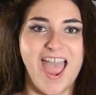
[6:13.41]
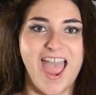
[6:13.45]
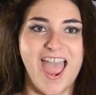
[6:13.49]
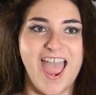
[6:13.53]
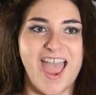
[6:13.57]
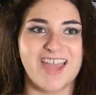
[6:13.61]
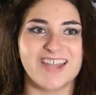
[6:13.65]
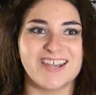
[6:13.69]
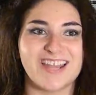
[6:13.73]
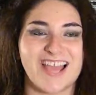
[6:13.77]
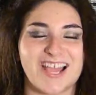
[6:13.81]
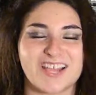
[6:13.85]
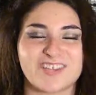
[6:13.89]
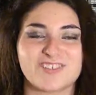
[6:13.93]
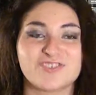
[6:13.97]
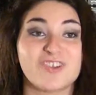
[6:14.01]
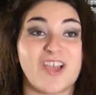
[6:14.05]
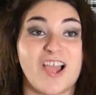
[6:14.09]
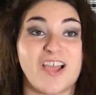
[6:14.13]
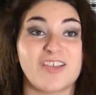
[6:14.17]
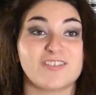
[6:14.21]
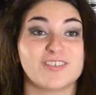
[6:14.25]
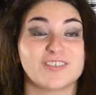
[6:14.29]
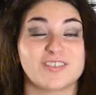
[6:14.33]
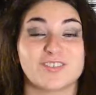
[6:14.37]
and actually
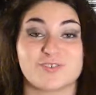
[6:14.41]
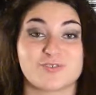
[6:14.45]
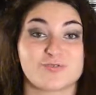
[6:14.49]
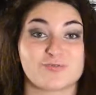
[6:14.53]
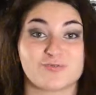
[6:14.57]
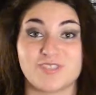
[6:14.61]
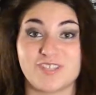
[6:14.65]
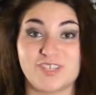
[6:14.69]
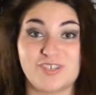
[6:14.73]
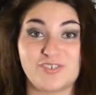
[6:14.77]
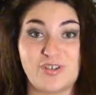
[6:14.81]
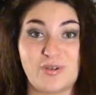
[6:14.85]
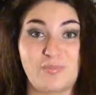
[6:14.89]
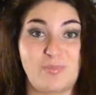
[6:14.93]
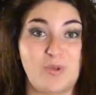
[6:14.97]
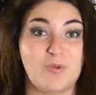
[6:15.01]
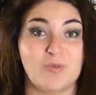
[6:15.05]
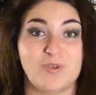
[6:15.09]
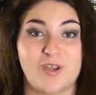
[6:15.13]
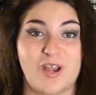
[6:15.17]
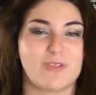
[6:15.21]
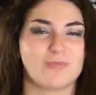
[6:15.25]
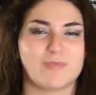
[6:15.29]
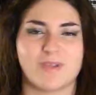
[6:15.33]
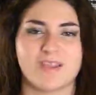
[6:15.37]
I thought that was really creepy
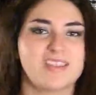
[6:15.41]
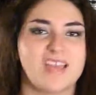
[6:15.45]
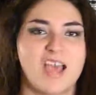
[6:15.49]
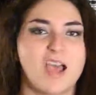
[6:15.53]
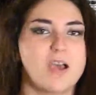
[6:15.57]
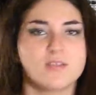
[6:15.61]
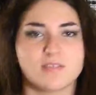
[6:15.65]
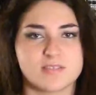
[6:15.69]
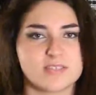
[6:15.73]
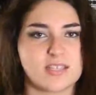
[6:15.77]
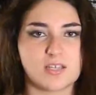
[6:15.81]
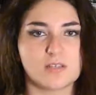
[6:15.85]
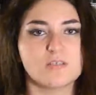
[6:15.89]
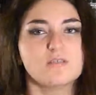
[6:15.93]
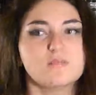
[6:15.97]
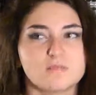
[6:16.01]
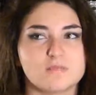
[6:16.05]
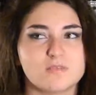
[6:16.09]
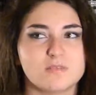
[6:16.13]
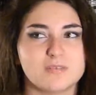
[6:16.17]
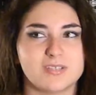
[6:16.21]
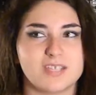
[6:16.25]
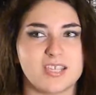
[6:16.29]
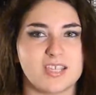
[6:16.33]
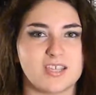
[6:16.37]
when I read that. I was like,
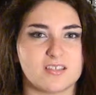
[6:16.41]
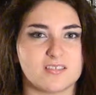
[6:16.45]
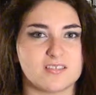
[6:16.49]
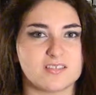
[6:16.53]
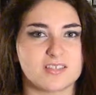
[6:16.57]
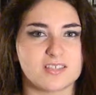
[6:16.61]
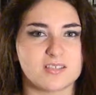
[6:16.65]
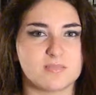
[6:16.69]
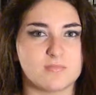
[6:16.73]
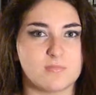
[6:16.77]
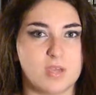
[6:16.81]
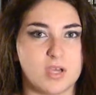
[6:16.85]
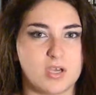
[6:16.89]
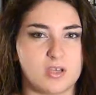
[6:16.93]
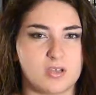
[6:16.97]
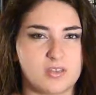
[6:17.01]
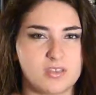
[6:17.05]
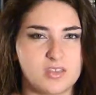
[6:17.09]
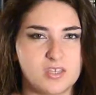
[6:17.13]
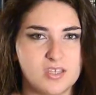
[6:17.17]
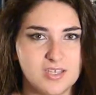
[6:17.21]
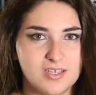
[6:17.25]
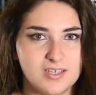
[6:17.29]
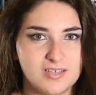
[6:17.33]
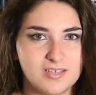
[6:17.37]
he can smell
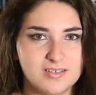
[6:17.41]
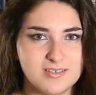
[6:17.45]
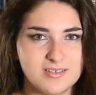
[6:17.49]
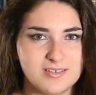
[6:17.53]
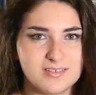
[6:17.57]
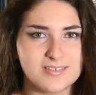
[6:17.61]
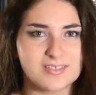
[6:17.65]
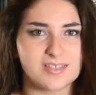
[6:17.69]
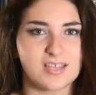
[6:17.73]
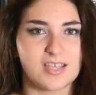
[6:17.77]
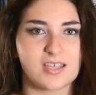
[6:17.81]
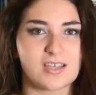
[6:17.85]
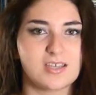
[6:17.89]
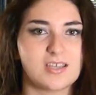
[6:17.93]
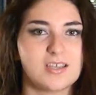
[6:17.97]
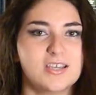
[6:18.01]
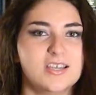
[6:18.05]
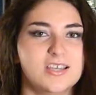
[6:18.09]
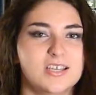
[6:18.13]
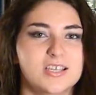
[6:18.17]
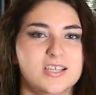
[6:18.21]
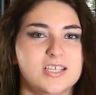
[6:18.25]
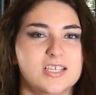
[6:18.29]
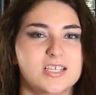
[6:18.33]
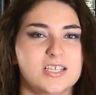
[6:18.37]
things, like
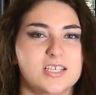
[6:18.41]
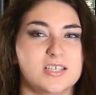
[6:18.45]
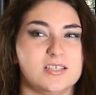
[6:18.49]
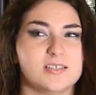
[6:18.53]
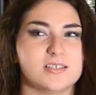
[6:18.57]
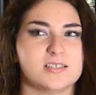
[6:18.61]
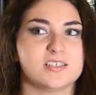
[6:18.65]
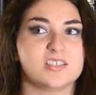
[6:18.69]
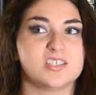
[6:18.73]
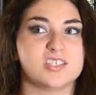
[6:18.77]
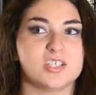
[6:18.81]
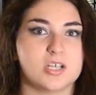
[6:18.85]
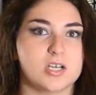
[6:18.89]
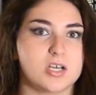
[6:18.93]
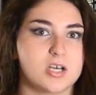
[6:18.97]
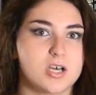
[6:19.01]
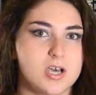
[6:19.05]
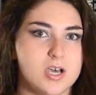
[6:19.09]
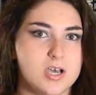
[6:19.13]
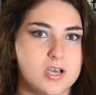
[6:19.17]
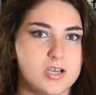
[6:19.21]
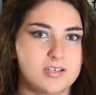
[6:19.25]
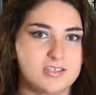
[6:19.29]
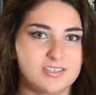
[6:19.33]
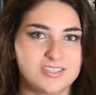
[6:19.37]
he's a
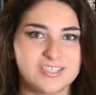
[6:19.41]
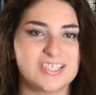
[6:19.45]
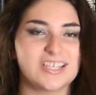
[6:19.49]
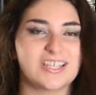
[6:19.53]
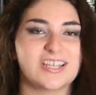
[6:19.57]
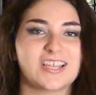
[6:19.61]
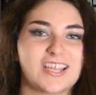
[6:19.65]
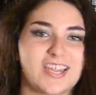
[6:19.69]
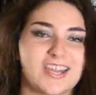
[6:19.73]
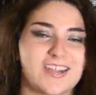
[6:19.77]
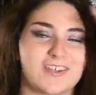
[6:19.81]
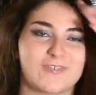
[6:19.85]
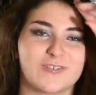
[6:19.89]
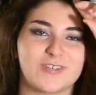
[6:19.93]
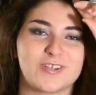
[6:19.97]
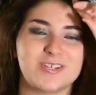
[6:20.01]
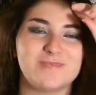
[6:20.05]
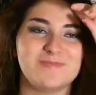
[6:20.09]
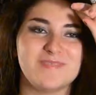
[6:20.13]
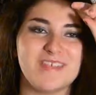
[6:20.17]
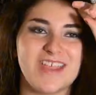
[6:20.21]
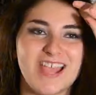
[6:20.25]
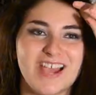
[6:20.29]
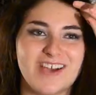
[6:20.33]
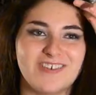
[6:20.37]
dog, and it kind of freaked
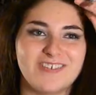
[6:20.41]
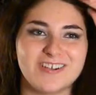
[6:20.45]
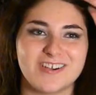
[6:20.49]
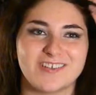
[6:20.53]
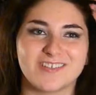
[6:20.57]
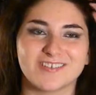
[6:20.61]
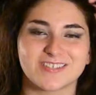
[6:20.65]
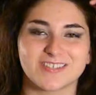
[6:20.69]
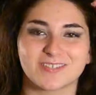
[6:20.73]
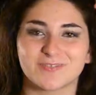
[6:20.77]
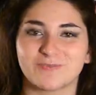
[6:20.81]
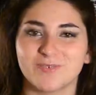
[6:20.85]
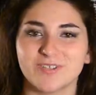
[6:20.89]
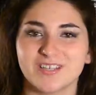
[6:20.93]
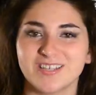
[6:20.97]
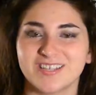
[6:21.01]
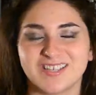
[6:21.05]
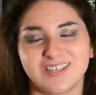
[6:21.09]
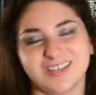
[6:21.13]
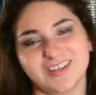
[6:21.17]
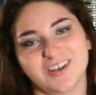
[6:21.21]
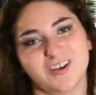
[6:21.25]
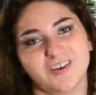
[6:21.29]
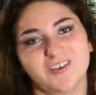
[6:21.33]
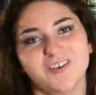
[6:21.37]
me out, and I was like, what,
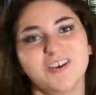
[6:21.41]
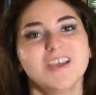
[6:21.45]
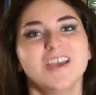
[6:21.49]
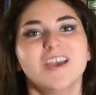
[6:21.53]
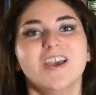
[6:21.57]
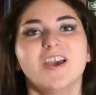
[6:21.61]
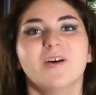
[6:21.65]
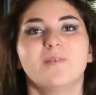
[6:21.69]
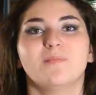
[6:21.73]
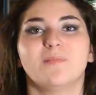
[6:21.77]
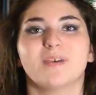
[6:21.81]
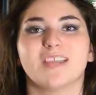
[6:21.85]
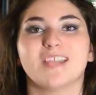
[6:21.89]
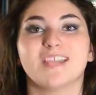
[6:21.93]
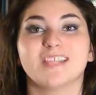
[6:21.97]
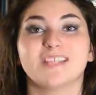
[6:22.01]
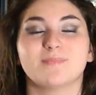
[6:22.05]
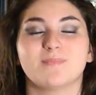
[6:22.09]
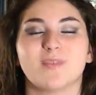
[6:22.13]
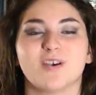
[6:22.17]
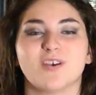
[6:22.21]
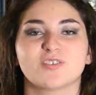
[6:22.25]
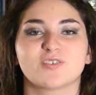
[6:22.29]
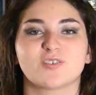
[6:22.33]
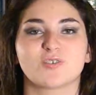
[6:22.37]
you know? But he
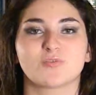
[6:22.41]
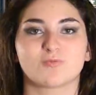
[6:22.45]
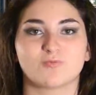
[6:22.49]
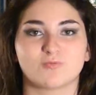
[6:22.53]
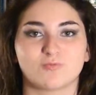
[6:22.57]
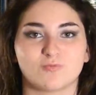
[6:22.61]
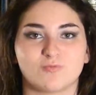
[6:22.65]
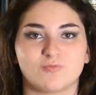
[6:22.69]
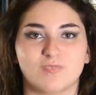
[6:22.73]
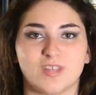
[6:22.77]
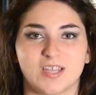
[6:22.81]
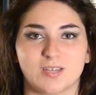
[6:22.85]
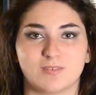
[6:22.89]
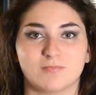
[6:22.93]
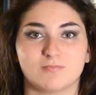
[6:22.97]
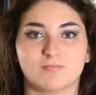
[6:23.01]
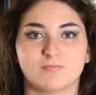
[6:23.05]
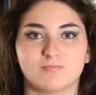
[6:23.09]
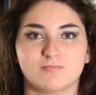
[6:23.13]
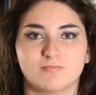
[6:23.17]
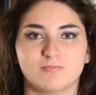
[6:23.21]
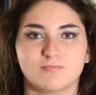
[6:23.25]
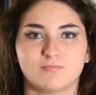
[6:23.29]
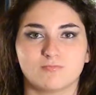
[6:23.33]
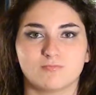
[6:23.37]
smells like
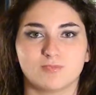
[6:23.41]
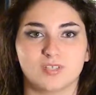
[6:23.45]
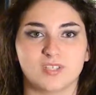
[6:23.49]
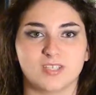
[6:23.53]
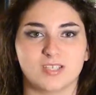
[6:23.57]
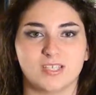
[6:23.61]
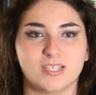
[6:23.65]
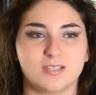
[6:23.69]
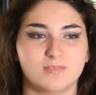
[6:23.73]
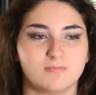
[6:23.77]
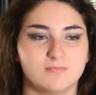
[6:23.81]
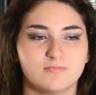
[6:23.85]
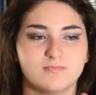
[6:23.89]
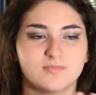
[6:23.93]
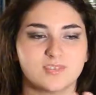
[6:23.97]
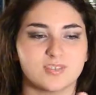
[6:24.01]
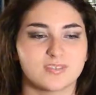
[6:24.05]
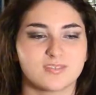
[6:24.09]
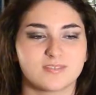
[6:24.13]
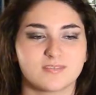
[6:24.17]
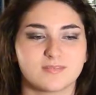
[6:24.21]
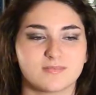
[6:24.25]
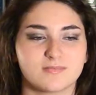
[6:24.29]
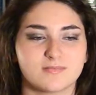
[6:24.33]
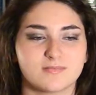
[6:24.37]
really just